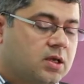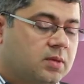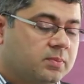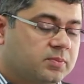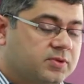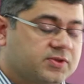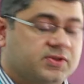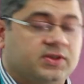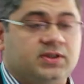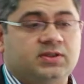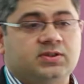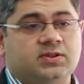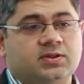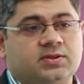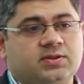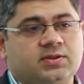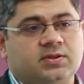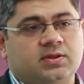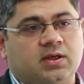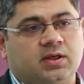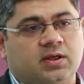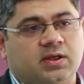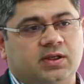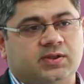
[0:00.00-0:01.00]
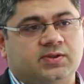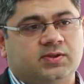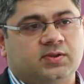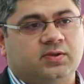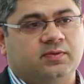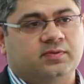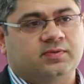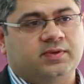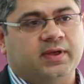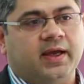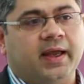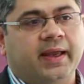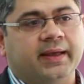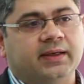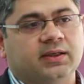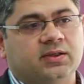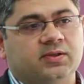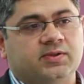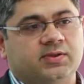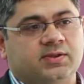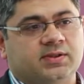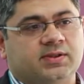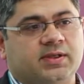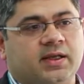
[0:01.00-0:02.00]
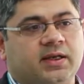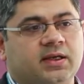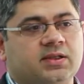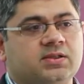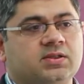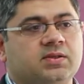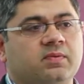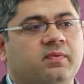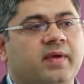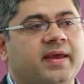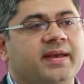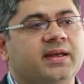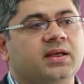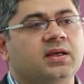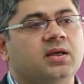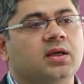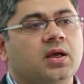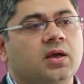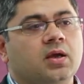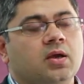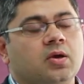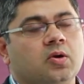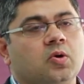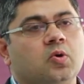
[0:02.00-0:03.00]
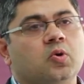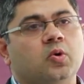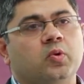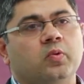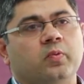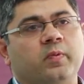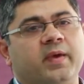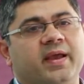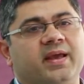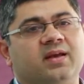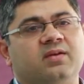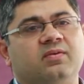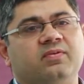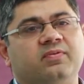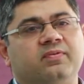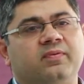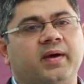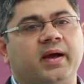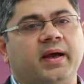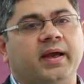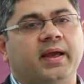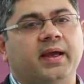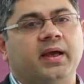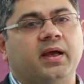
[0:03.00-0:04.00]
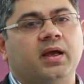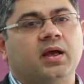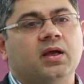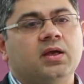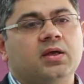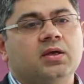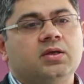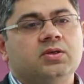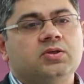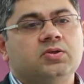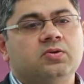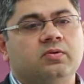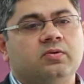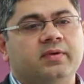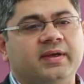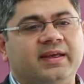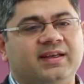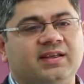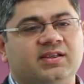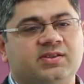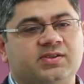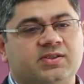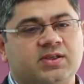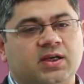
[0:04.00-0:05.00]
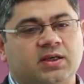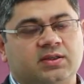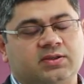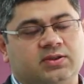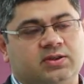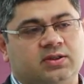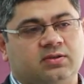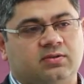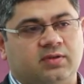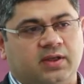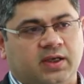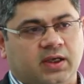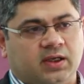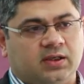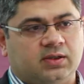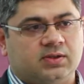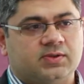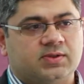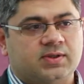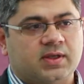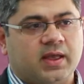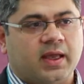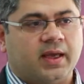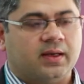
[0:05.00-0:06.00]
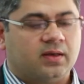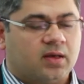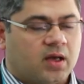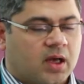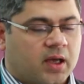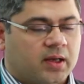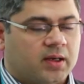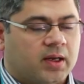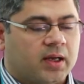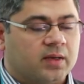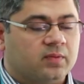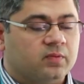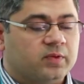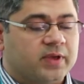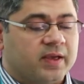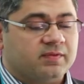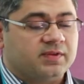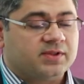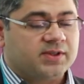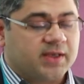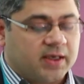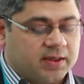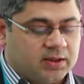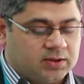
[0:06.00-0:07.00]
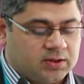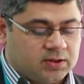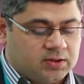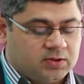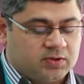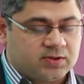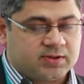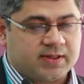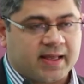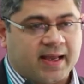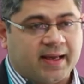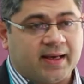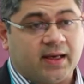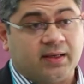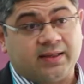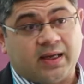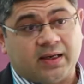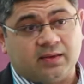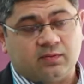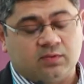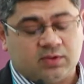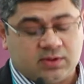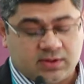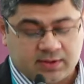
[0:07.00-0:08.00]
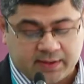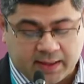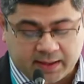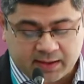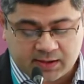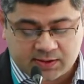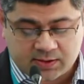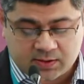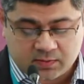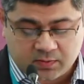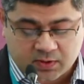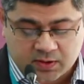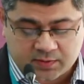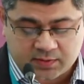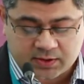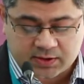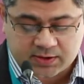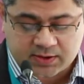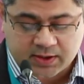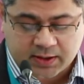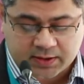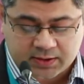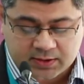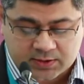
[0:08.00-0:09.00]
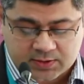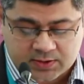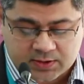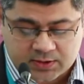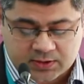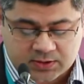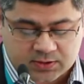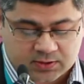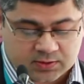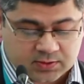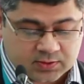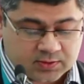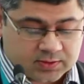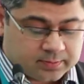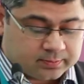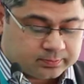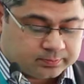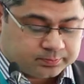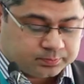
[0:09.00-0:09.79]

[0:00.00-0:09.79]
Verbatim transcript: procedures, list of diagnosis, and it's a very good way in FHIR to really structure things, and we have decided to use that, and that is one of the design decisions.